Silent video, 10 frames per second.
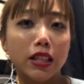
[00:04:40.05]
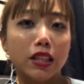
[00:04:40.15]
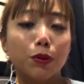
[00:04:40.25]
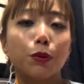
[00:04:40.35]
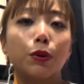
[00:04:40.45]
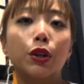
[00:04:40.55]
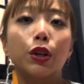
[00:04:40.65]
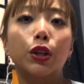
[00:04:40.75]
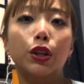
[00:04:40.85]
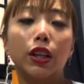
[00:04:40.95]
So
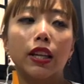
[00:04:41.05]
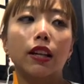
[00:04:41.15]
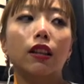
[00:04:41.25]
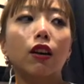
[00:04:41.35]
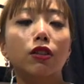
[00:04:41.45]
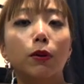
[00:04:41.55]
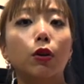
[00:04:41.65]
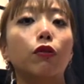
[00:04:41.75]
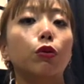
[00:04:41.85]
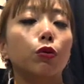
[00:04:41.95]
it allows me to
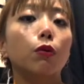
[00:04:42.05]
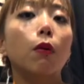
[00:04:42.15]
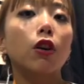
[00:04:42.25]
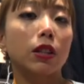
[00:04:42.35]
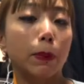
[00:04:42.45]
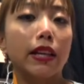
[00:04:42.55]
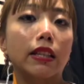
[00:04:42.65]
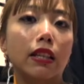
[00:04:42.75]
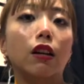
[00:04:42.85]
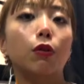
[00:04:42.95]
have also more space
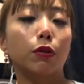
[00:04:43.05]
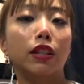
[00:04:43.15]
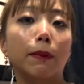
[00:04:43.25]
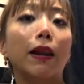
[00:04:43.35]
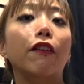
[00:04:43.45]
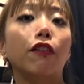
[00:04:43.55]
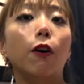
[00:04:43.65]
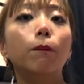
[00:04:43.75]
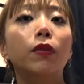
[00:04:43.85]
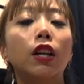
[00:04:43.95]
in the hosting platform.